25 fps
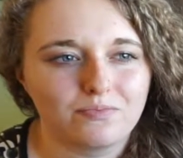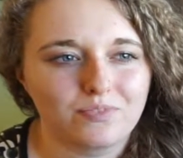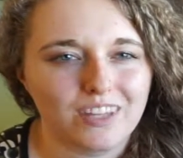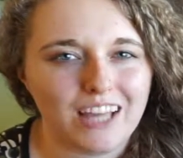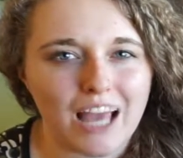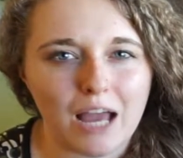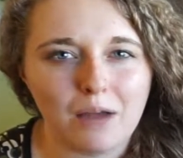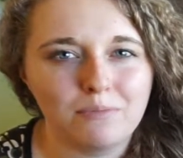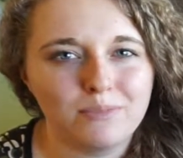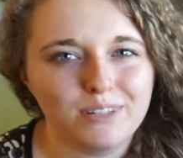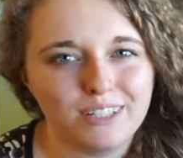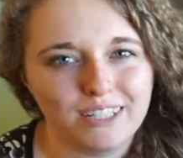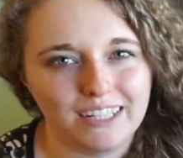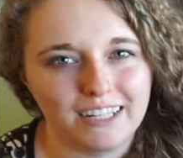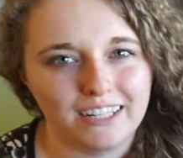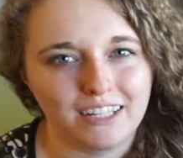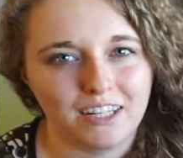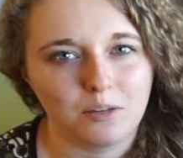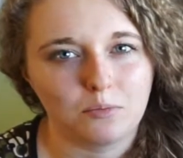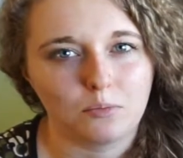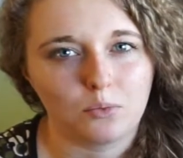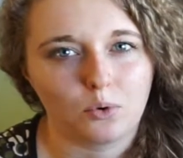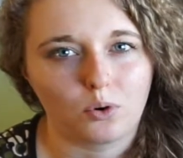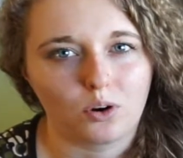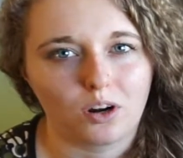empty
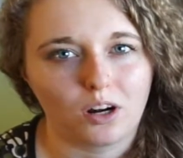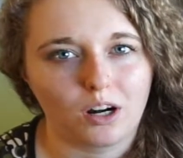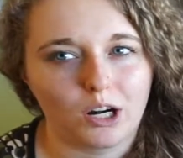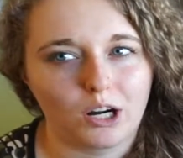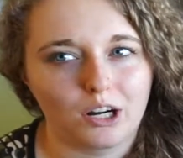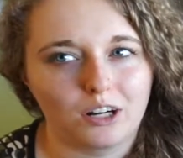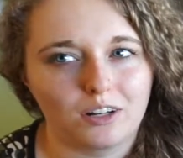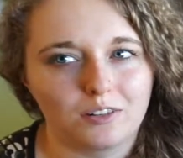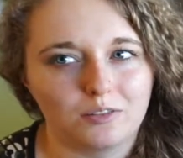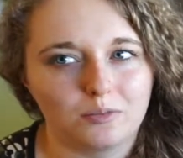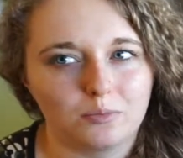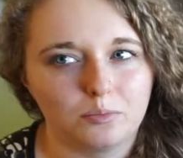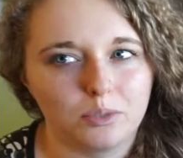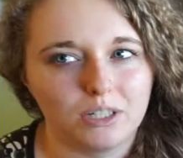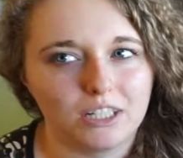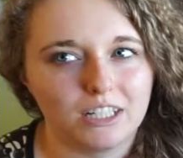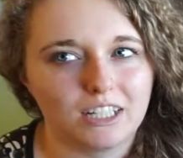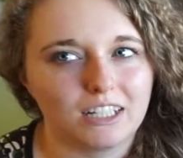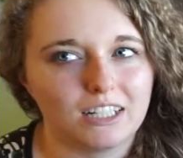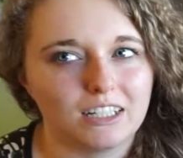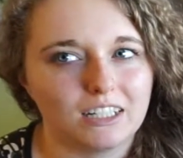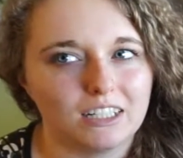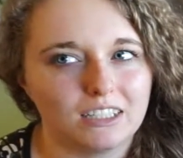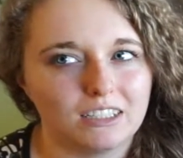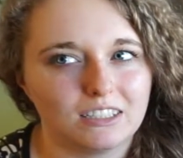anymore
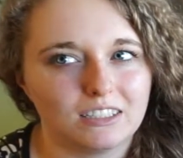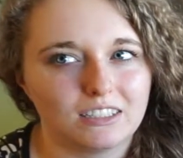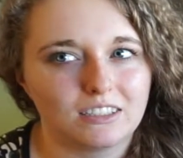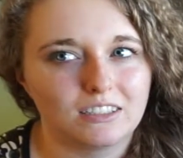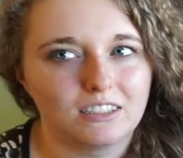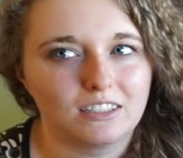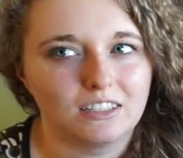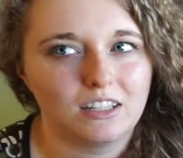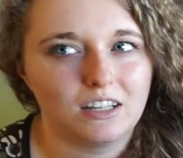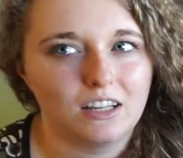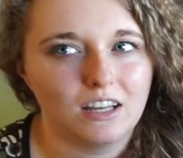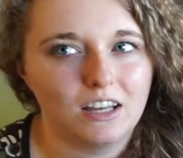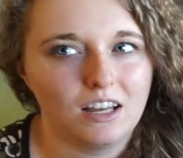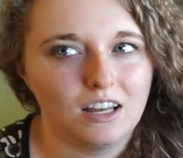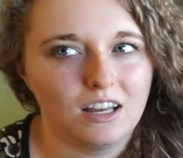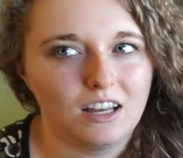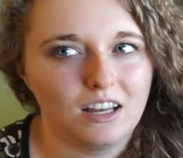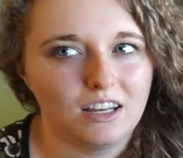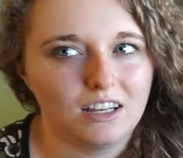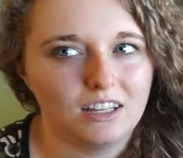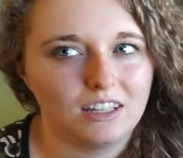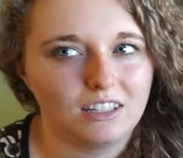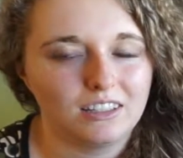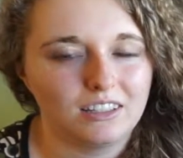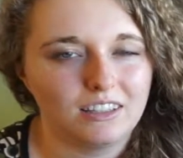because
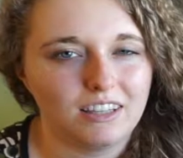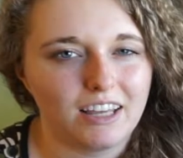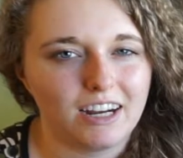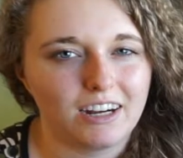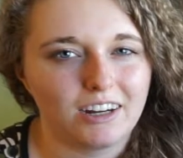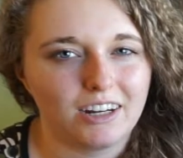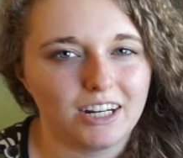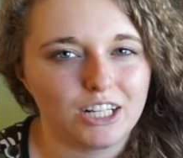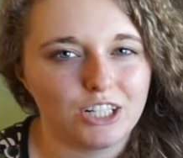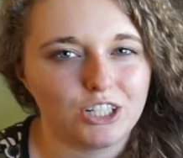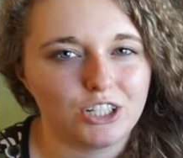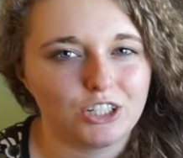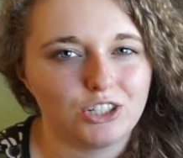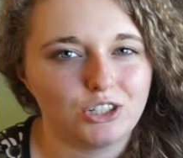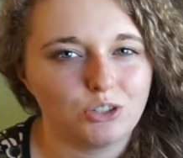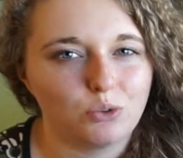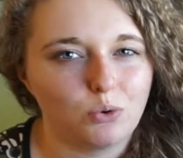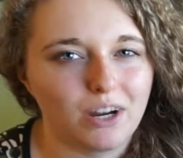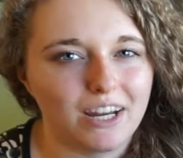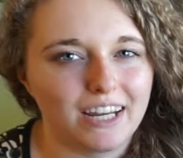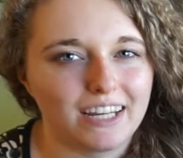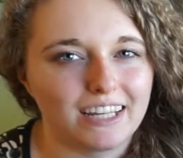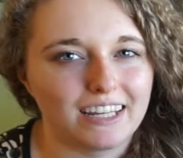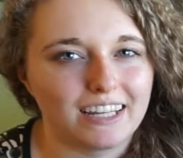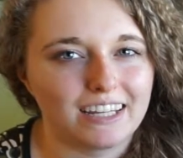they're
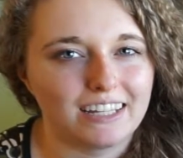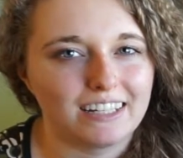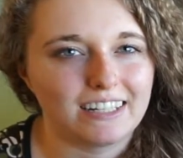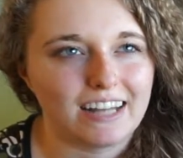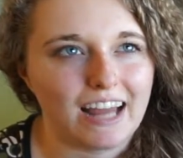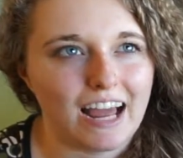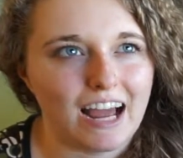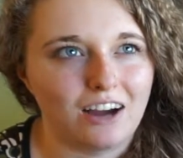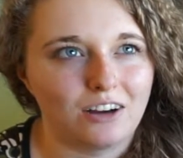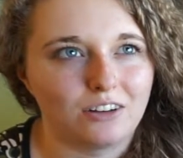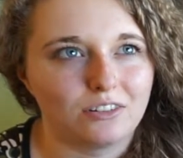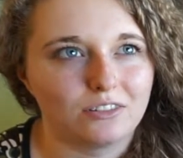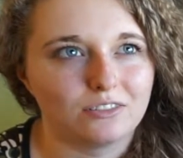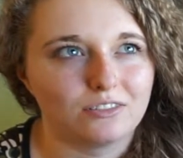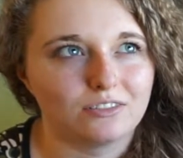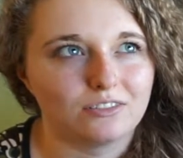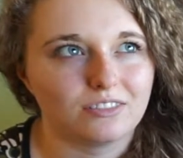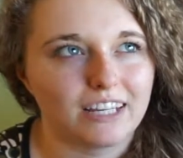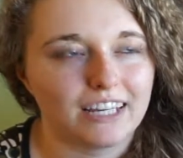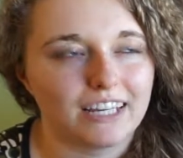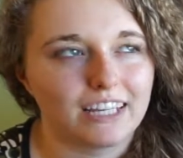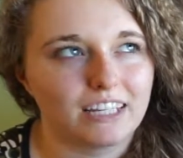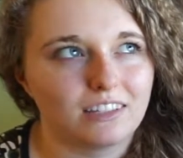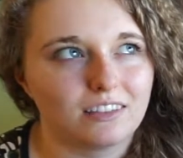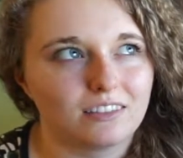enjoying it now.
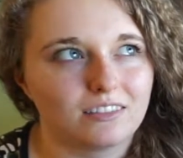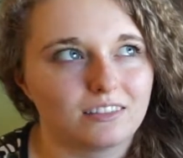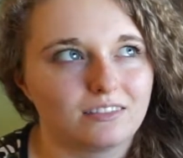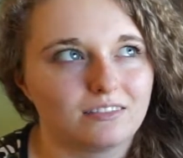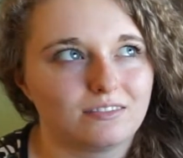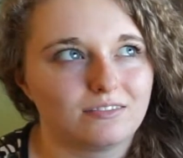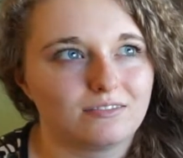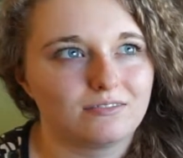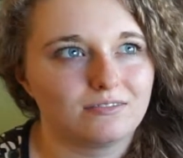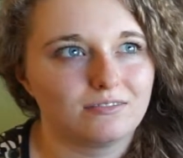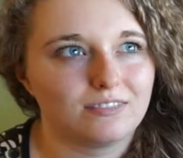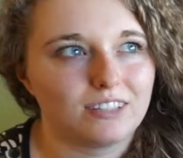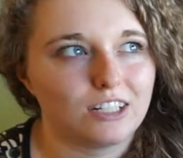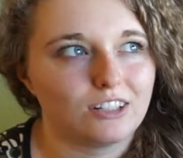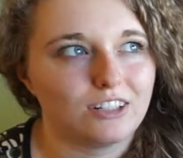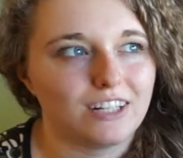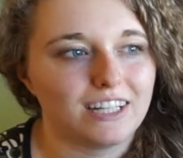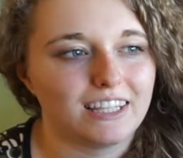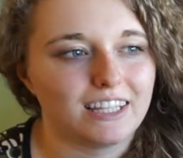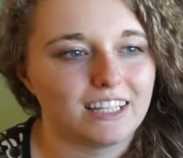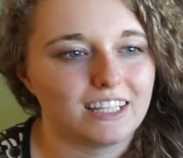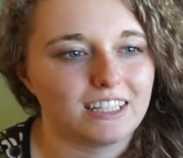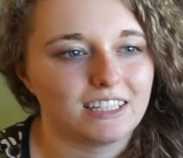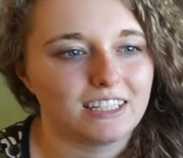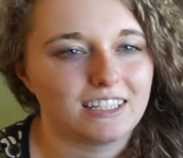Like they're
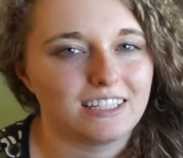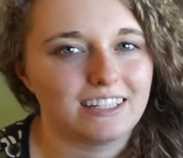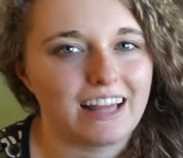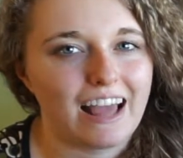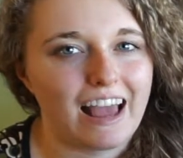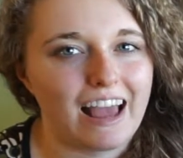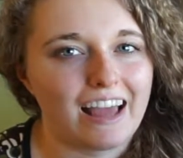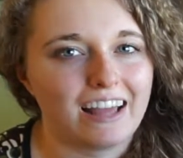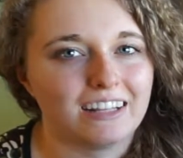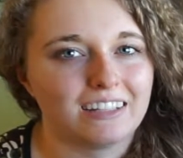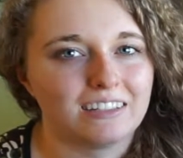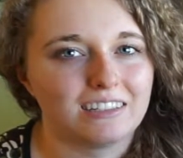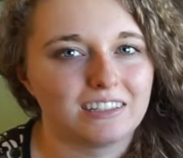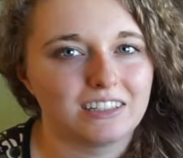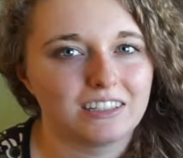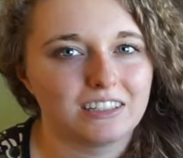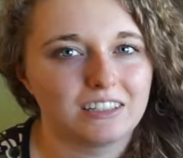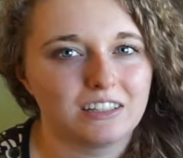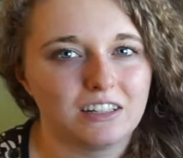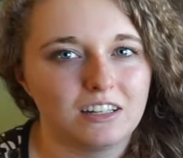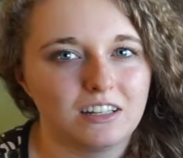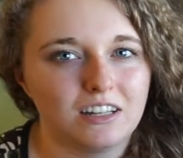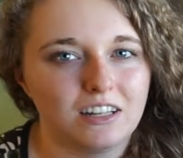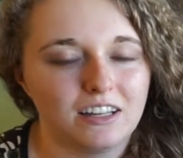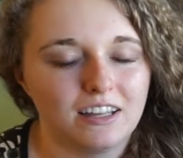in this tent
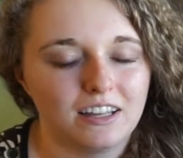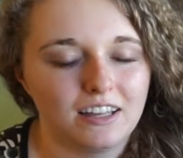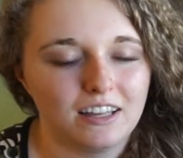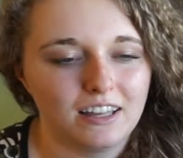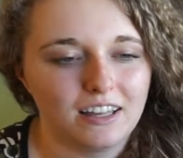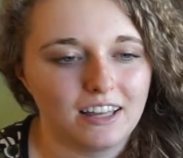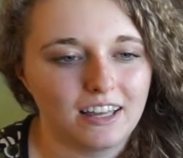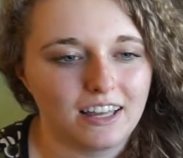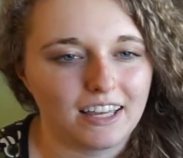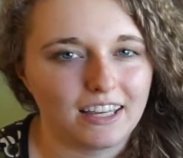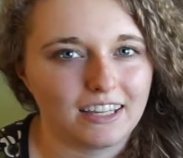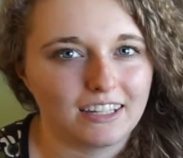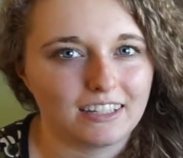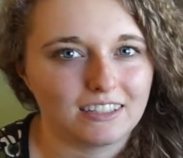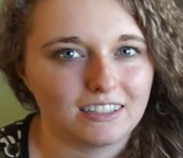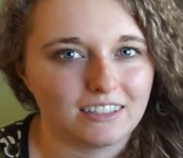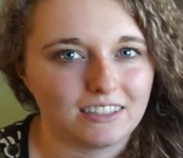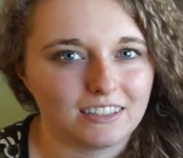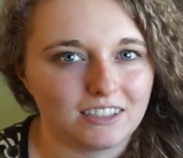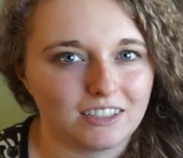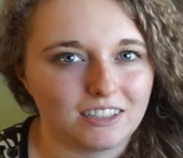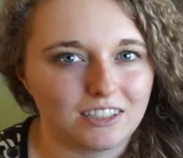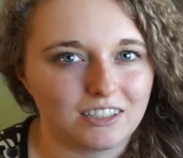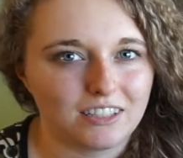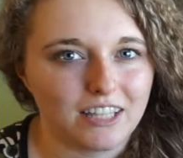
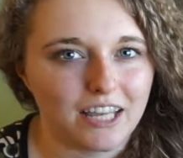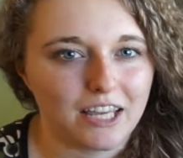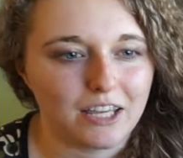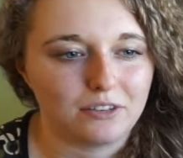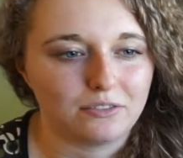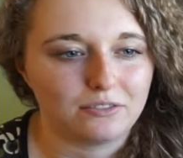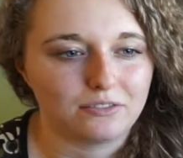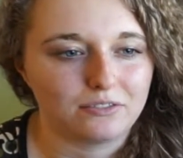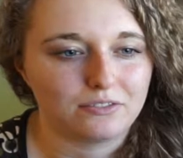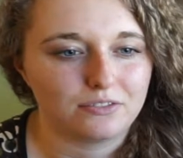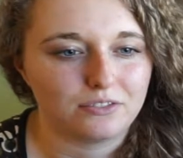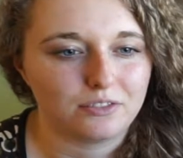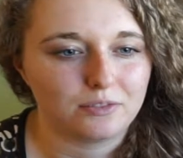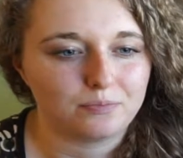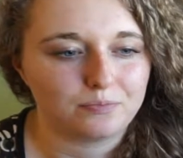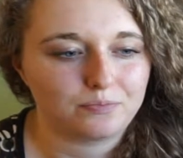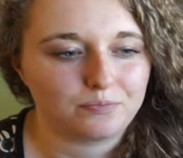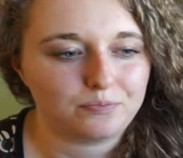and they've